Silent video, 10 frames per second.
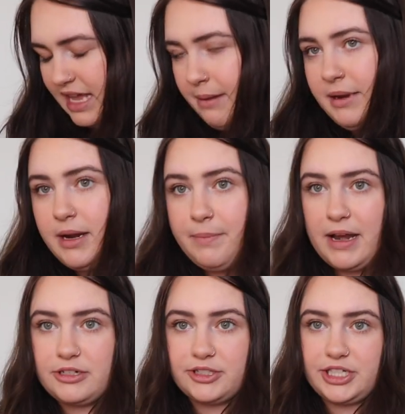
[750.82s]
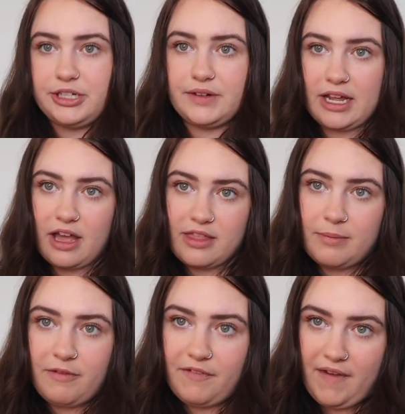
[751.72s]
came in a bundle too, and I got
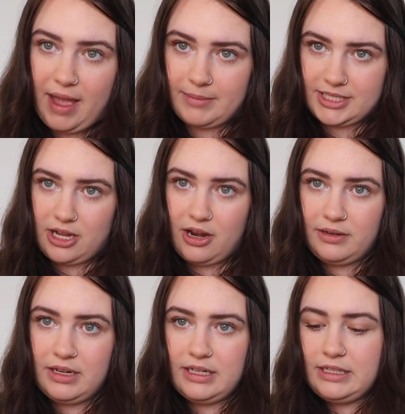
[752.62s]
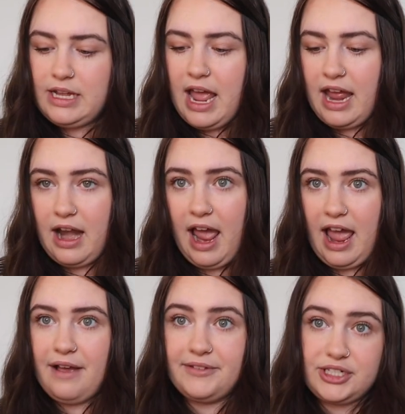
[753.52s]
them off of Amazon, and I
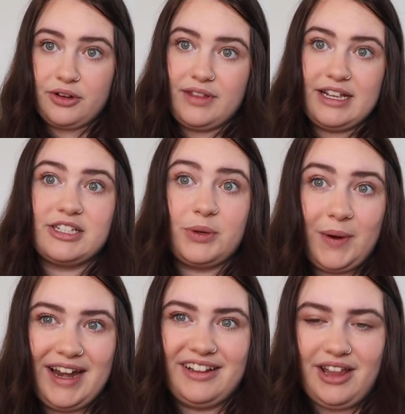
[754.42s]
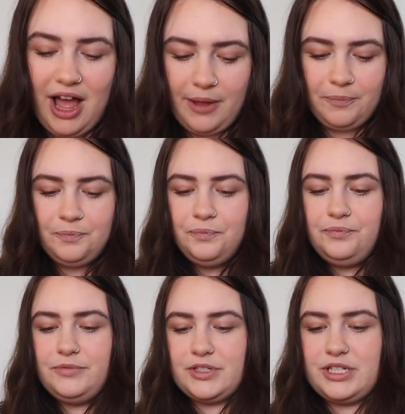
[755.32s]
have shown these quite a lot.
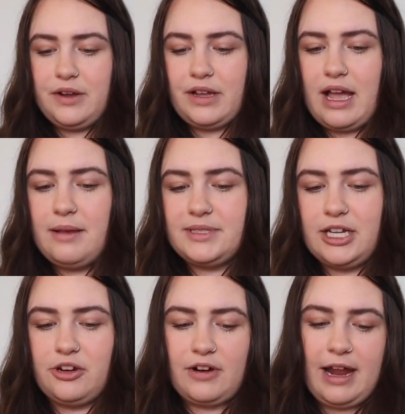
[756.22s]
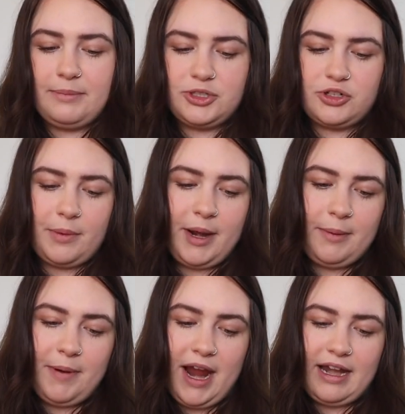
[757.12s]
So it comes in grape,
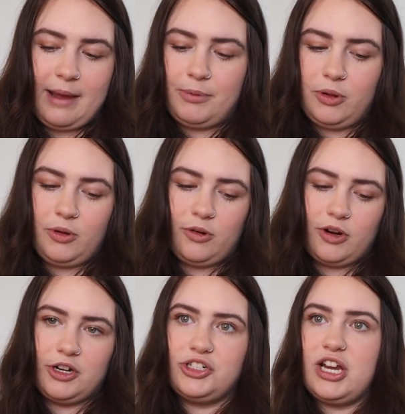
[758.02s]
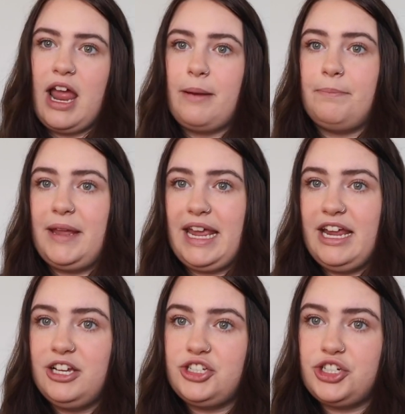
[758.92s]
strawberry, pineapple, orange, and
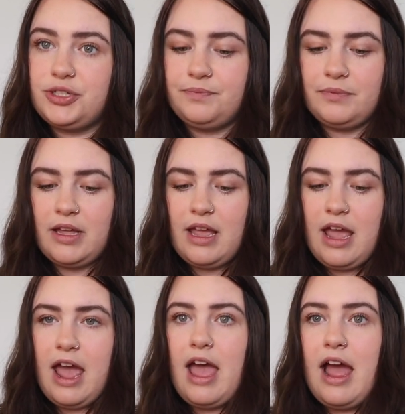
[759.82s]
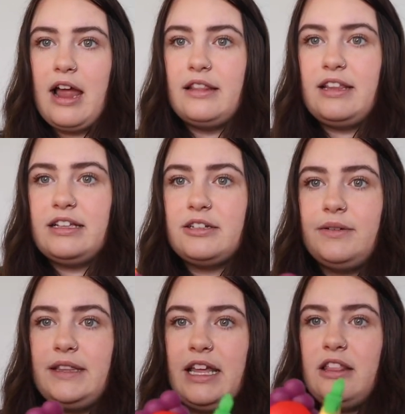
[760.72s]
peach. And these
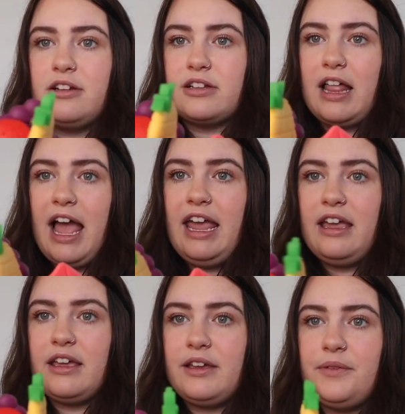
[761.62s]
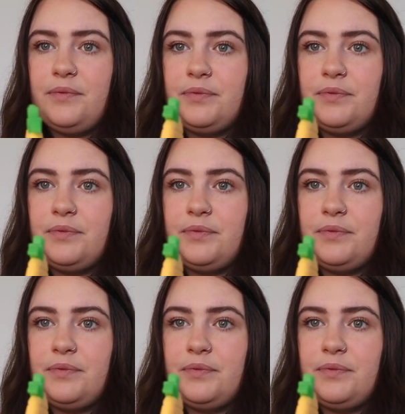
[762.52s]
are what they look like.